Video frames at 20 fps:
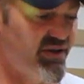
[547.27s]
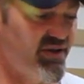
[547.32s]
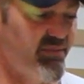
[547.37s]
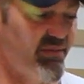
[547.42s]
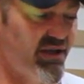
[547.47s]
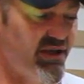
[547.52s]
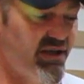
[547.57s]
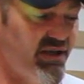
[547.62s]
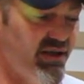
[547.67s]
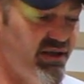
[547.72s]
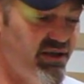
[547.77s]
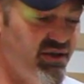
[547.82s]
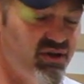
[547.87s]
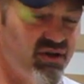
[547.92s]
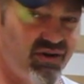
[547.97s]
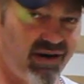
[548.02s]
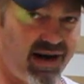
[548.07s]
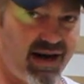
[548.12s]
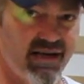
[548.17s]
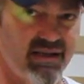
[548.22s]
It's a Makita
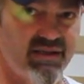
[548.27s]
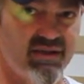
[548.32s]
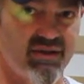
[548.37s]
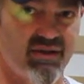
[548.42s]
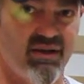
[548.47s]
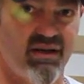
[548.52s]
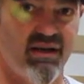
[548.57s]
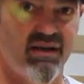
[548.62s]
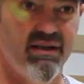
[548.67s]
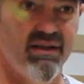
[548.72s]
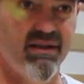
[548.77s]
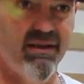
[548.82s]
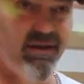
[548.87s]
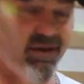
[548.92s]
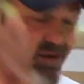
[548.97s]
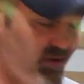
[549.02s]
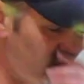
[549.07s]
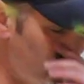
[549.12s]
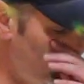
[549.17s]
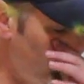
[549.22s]
track saw.
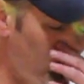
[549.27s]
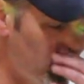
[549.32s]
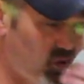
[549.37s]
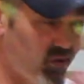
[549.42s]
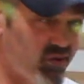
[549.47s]
It's a good